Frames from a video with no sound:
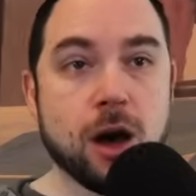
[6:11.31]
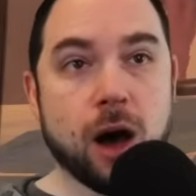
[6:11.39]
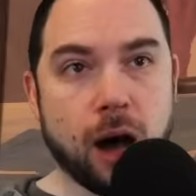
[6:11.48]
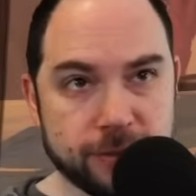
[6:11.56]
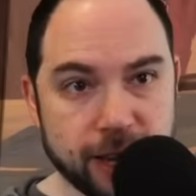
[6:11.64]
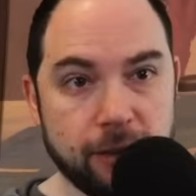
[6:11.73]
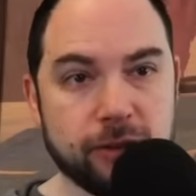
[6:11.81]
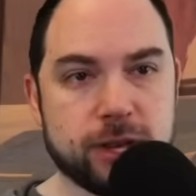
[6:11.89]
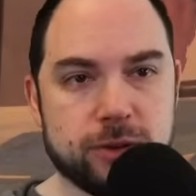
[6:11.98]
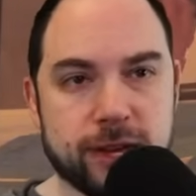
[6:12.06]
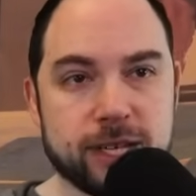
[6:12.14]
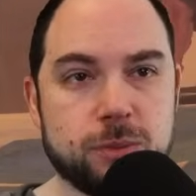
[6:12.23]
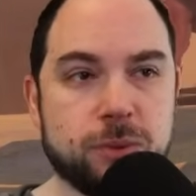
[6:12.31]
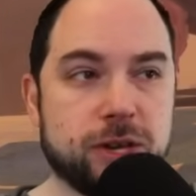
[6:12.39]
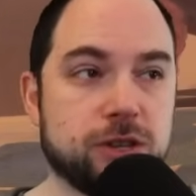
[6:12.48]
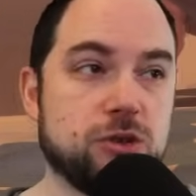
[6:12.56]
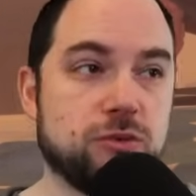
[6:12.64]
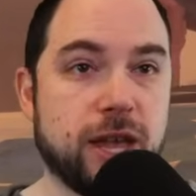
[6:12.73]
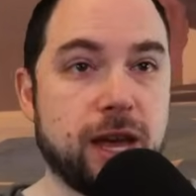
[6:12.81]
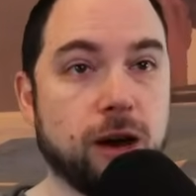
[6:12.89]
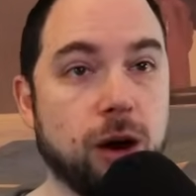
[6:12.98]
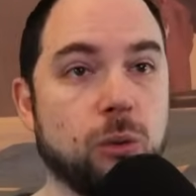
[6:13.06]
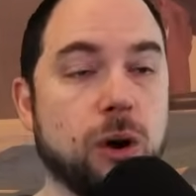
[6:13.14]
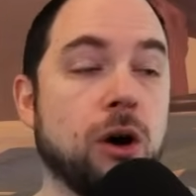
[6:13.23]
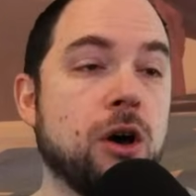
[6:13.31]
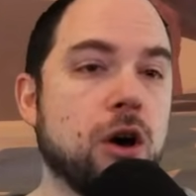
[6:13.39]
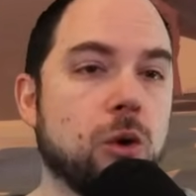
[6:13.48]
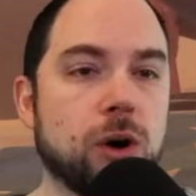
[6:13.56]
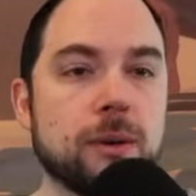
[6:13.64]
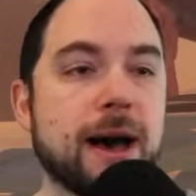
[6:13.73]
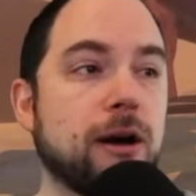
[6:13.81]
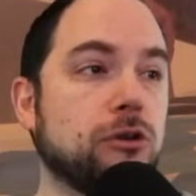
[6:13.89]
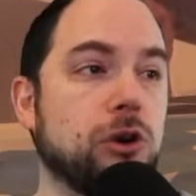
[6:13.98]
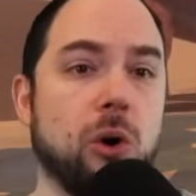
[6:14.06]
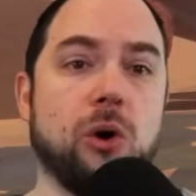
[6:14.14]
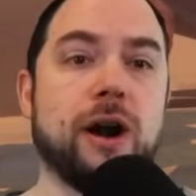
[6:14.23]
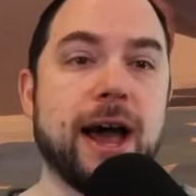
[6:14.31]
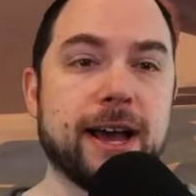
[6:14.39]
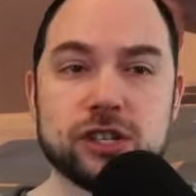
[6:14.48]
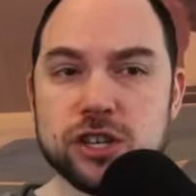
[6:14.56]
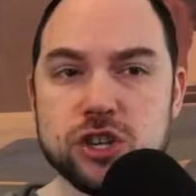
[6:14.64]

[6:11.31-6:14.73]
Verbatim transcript: I'm telling you this because you'd think, oh, well, what about Goresh